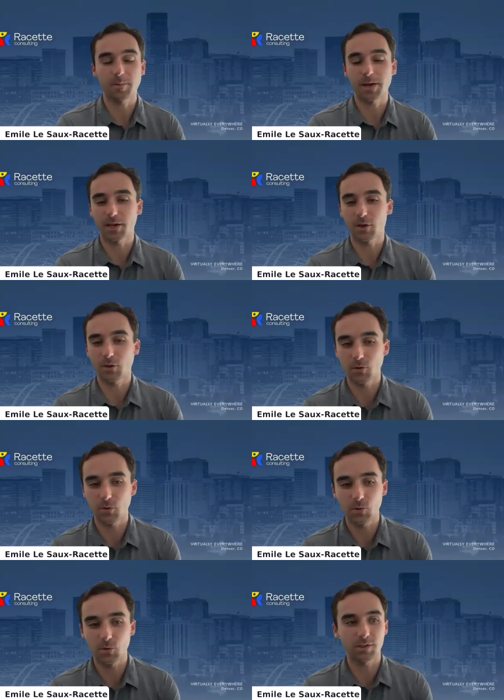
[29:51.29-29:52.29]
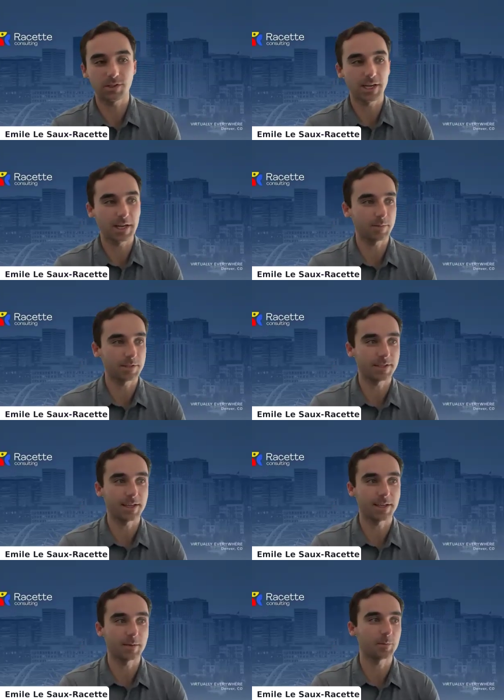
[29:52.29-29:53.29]
by who,
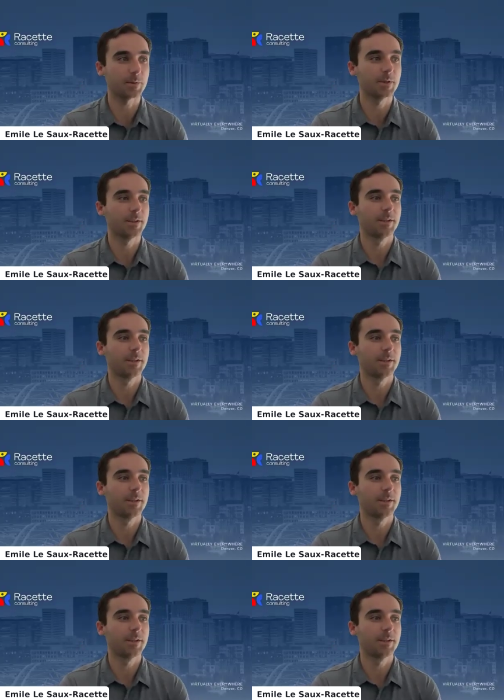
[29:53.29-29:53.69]
timestamp.